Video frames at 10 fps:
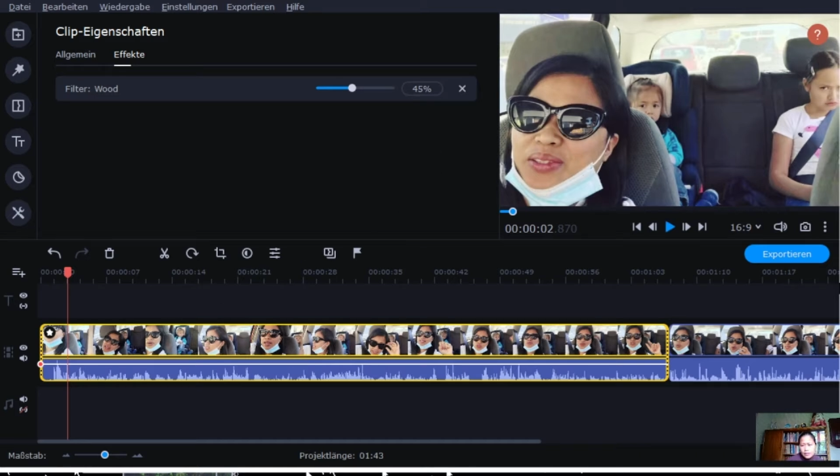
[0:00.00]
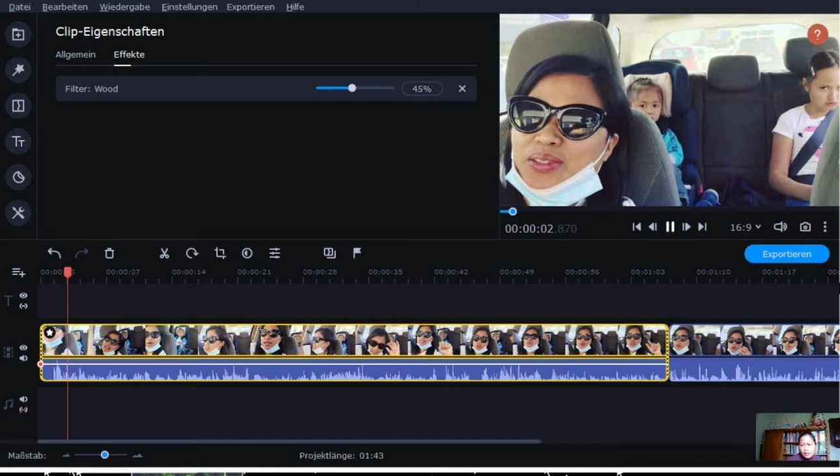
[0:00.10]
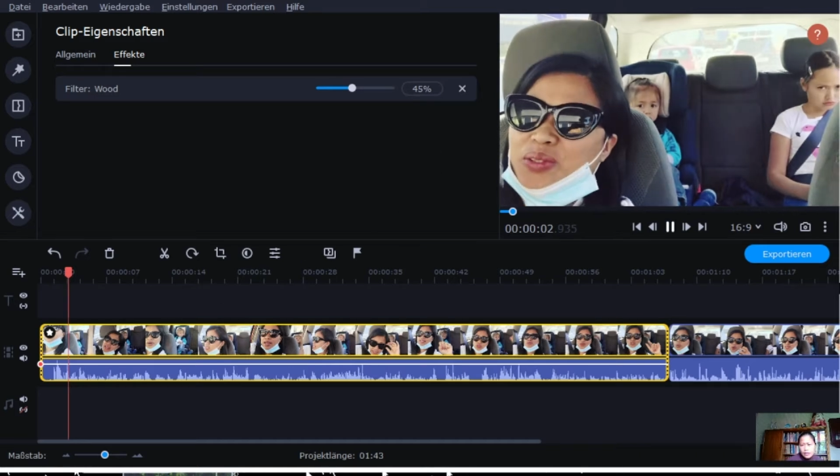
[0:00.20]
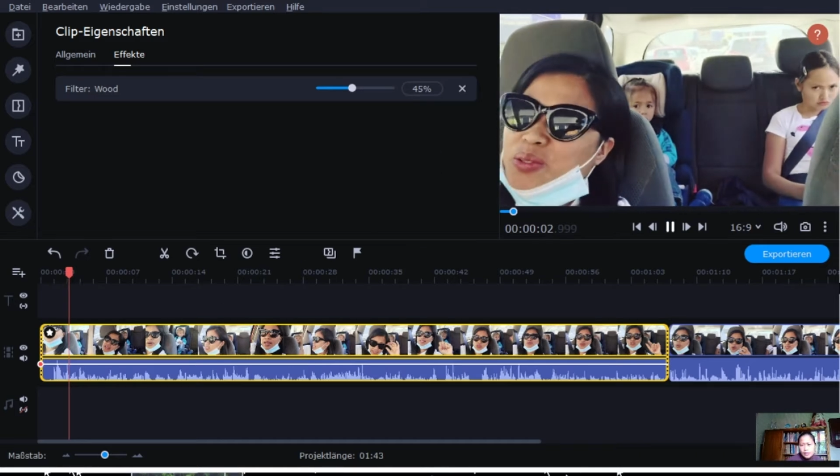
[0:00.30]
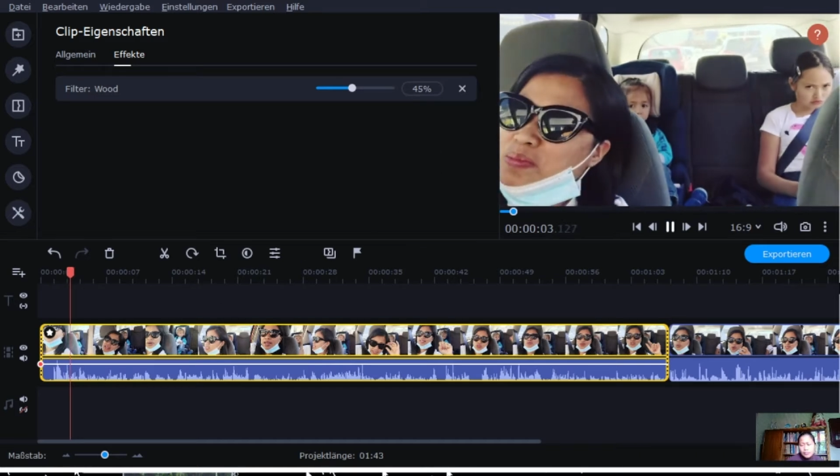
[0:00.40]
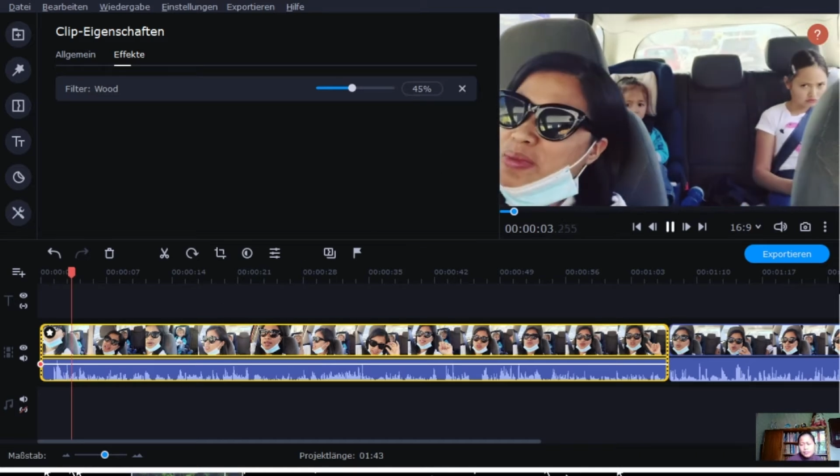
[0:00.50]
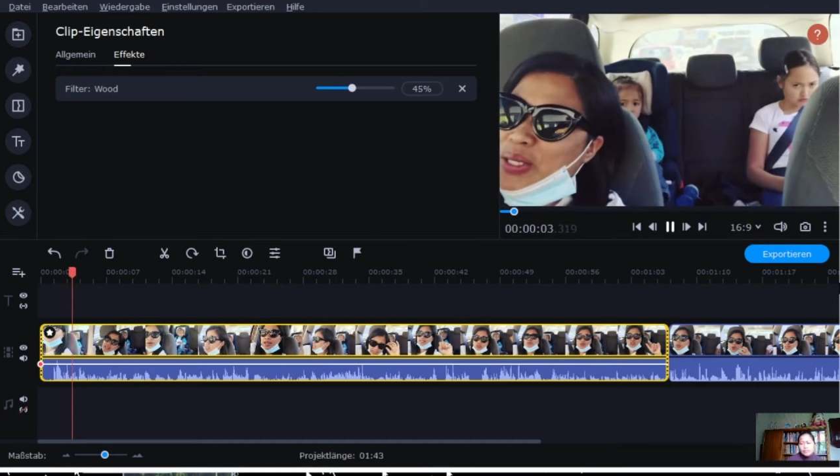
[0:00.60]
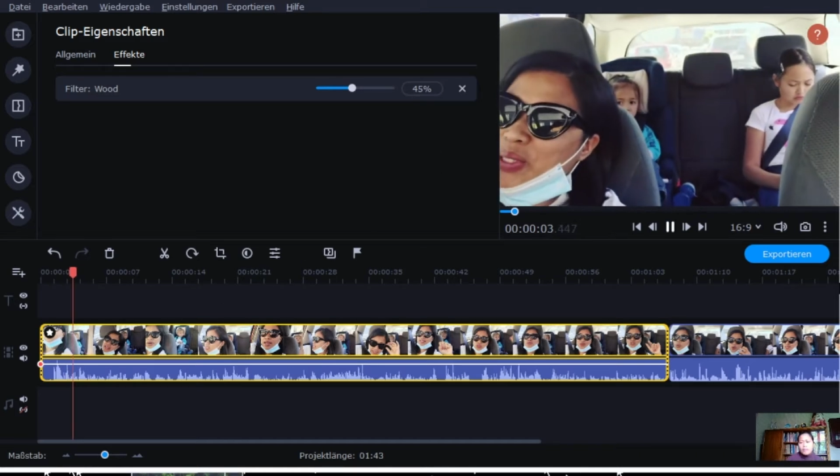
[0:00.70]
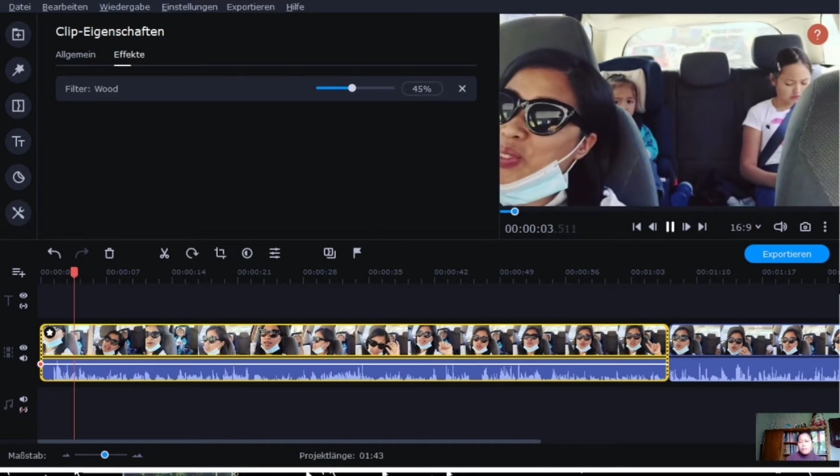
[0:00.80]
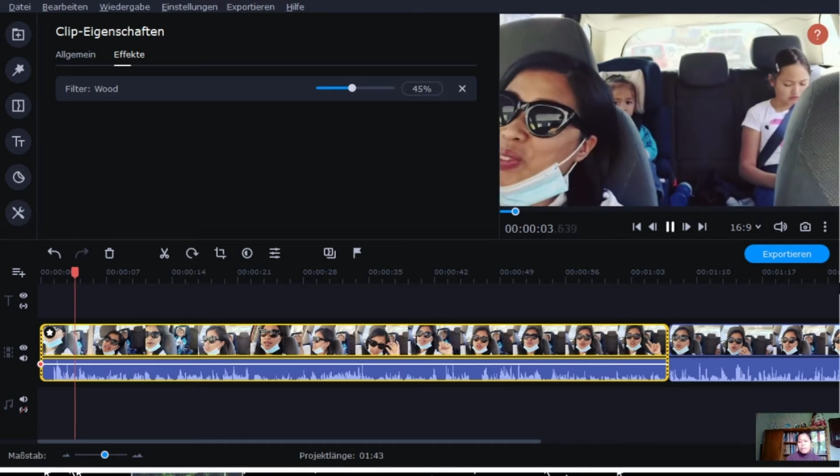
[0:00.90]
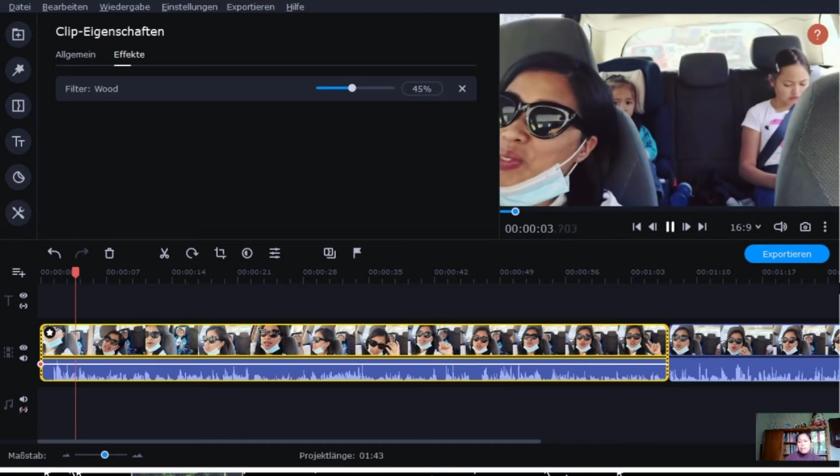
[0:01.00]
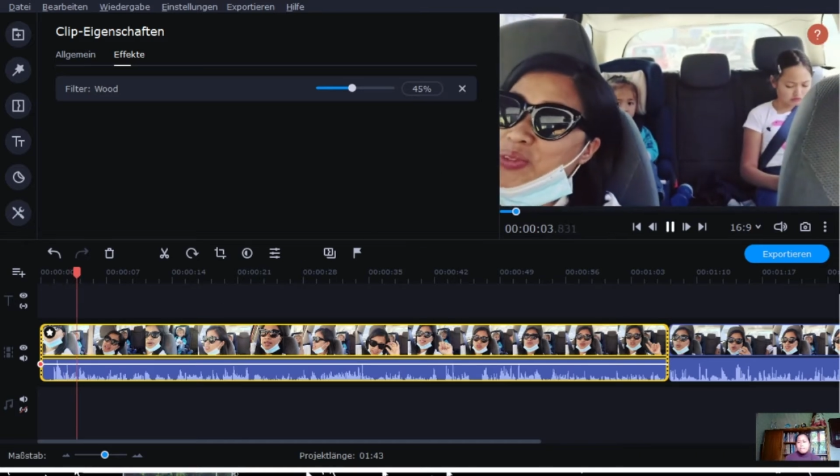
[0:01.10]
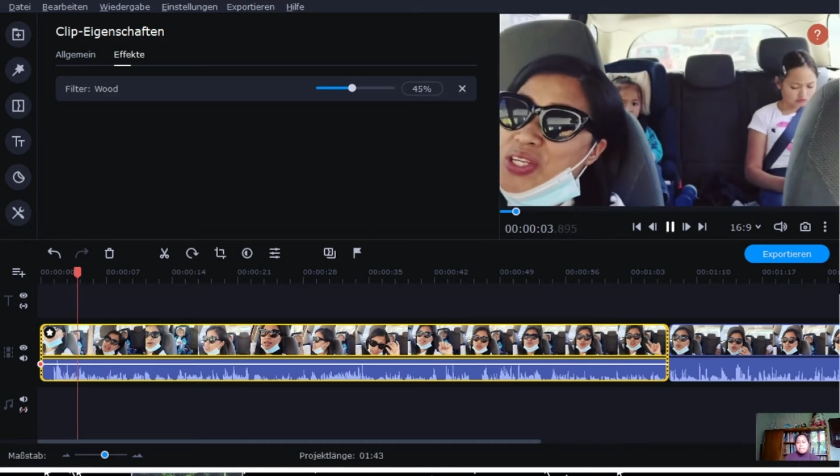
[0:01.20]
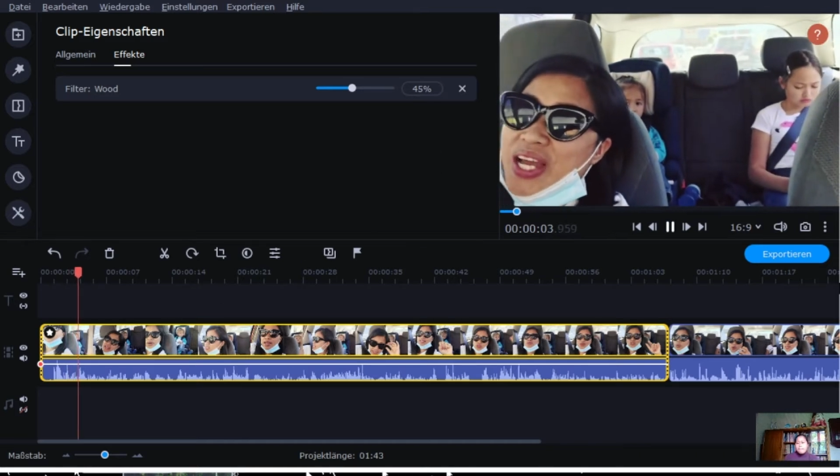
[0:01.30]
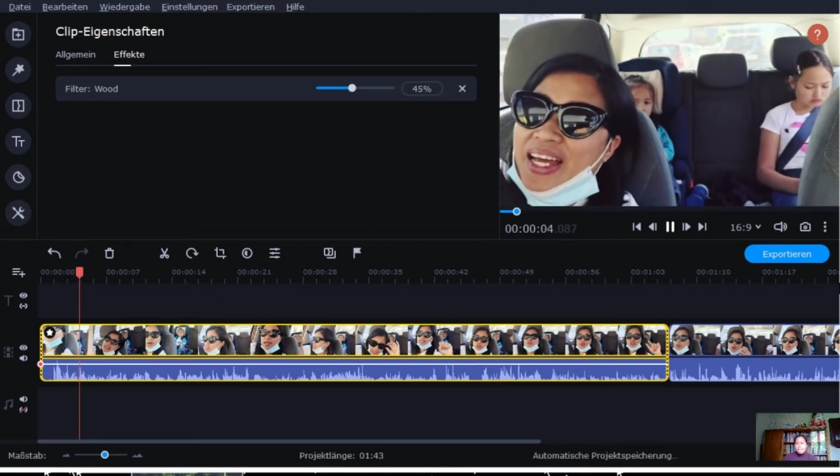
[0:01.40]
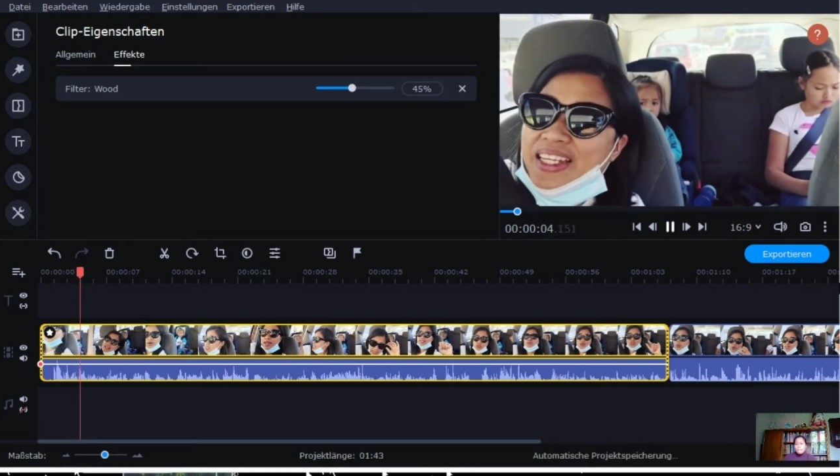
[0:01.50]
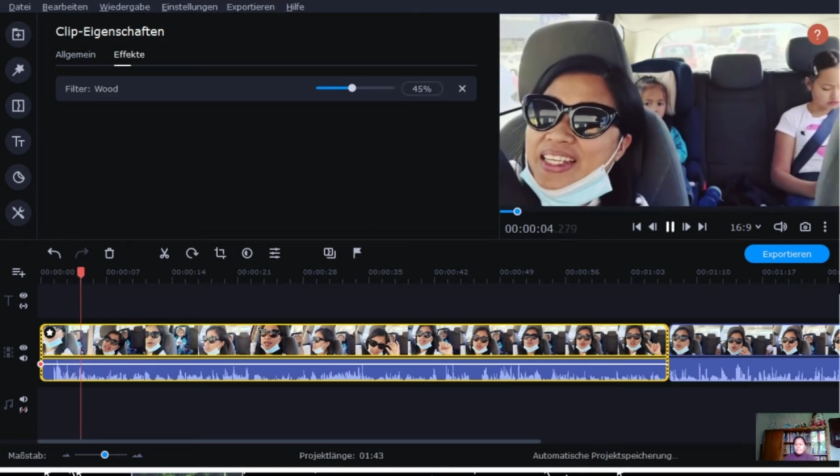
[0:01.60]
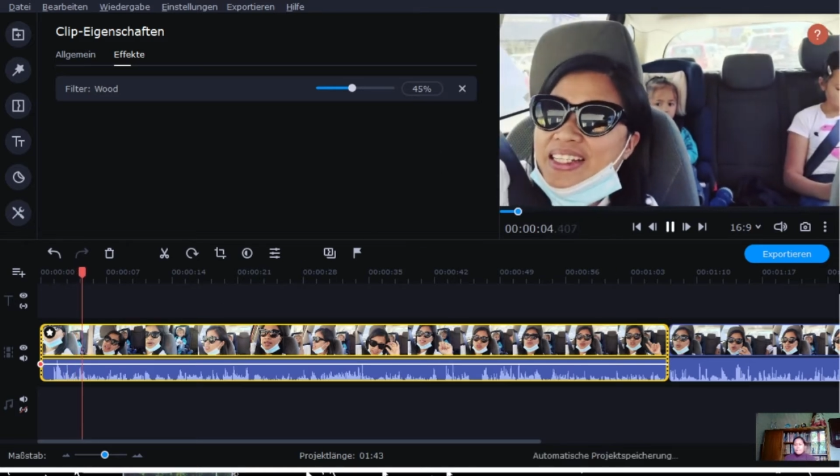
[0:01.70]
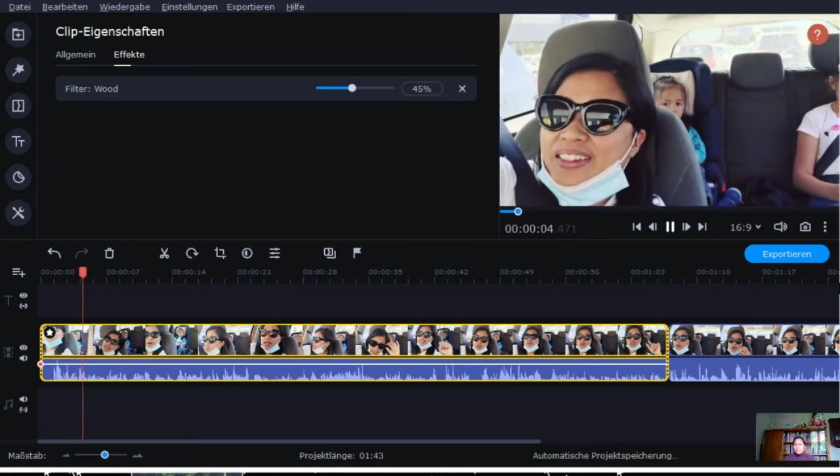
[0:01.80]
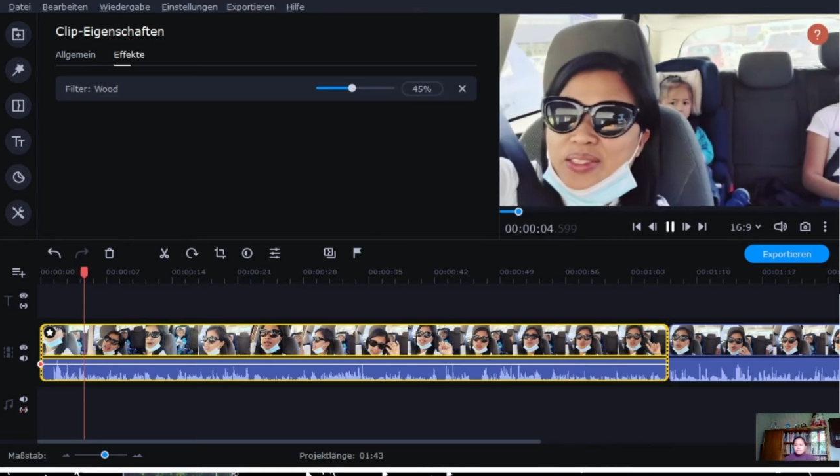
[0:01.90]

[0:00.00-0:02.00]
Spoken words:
Back to my YouTube channel.